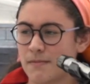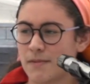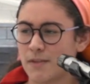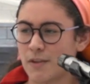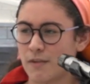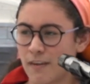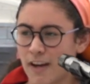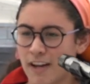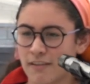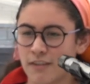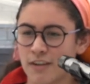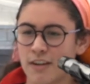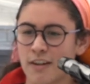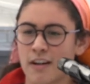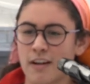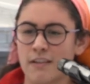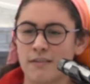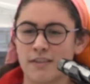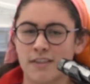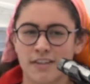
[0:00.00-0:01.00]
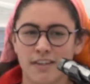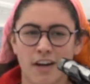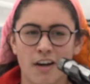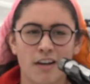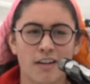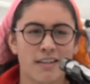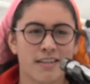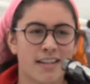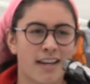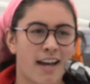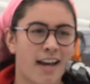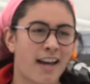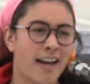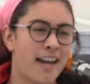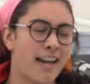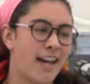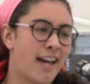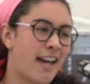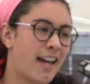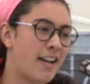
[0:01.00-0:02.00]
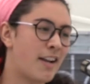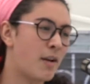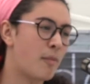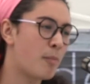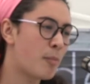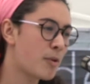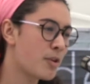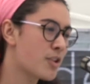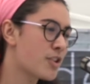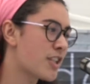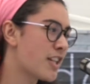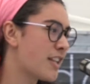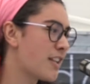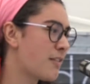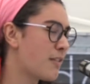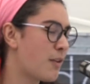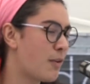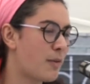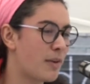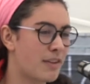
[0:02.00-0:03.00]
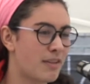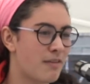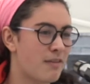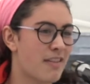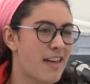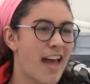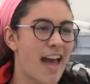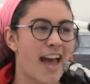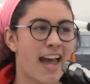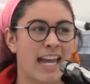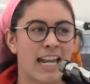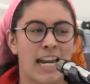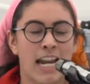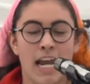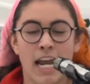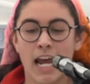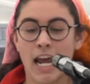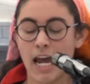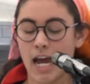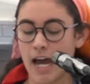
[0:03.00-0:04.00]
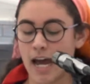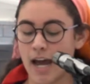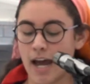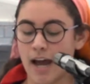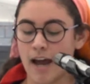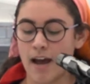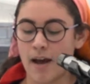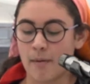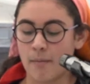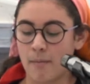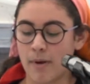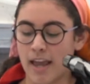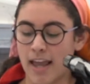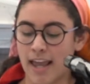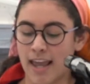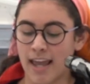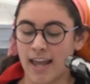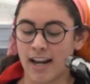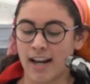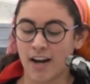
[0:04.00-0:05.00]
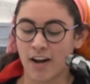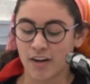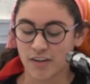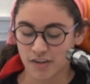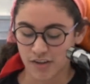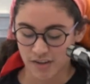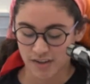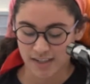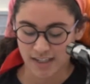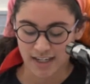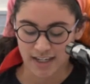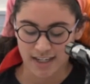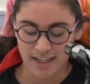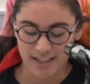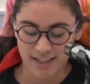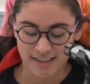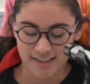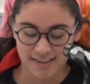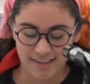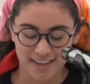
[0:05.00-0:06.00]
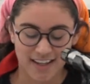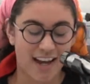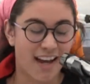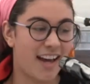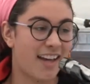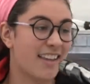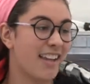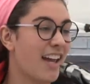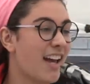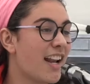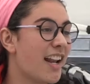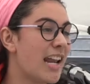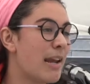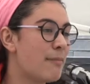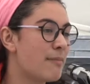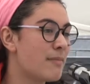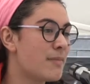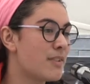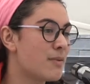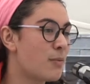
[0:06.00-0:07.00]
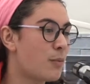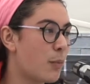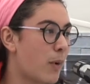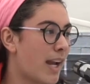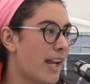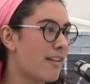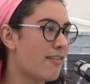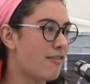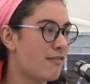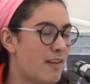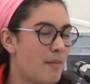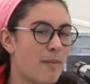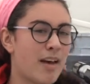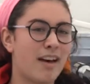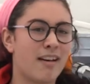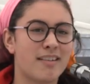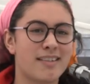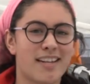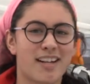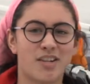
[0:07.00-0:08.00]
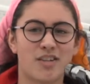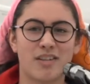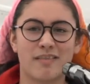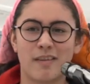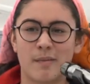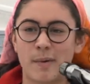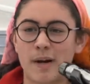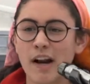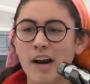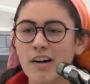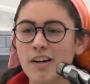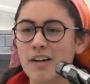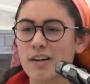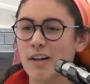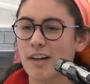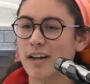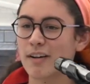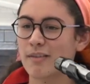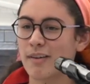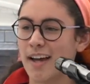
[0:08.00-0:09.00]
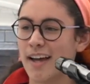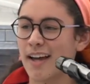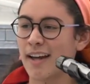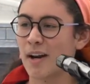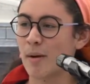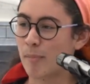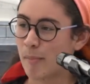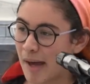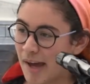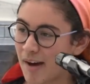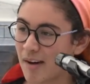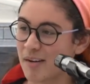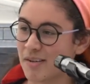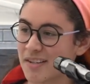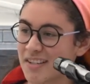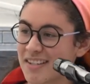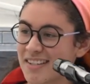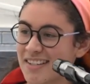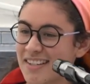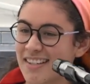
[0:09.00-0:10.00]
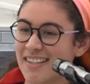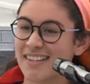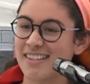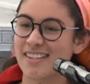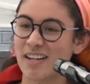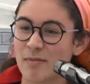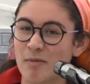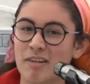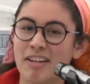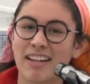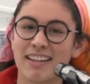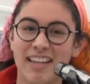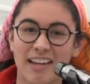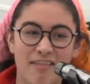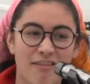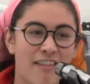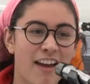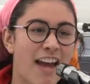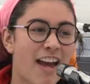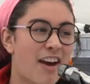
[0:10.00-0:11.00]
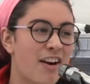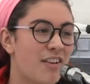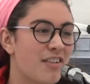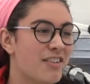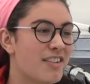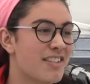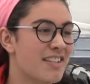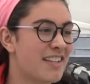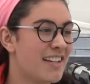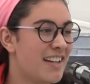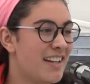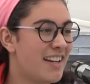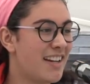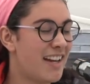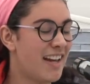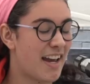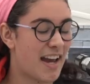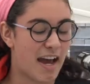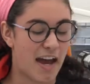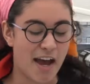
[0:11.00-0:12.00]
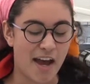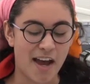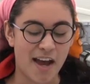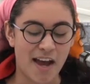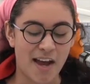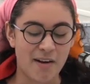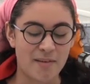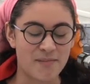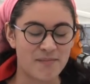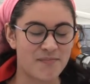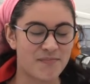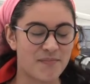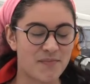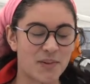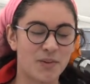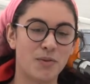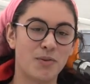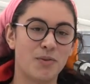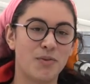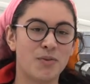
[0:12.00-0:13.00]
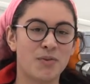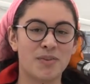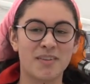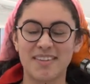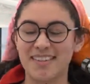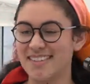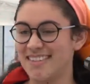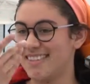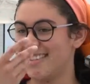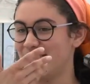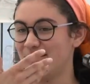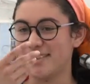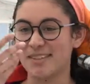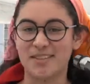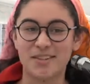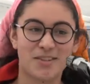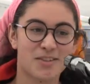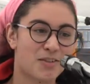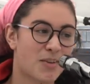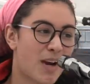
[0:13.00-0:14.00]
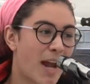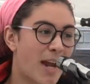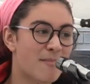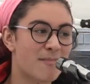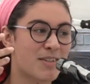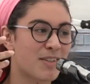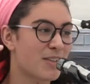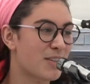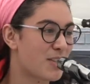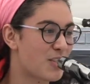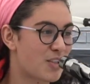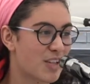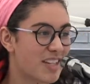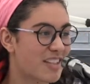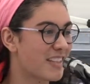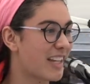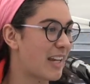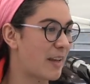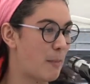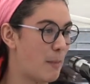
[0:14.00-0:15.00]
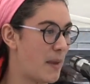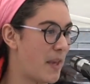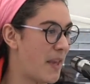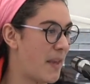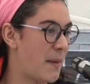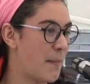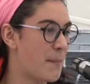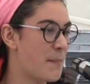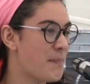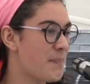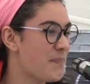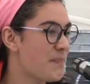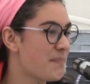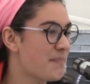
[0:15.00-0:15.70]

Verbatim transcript: survivor of assault. I had an abortion going through that. Um, and it also studies uh, the unnamed white female is actually from an article I read about someone that they found um, who was described to look just like me,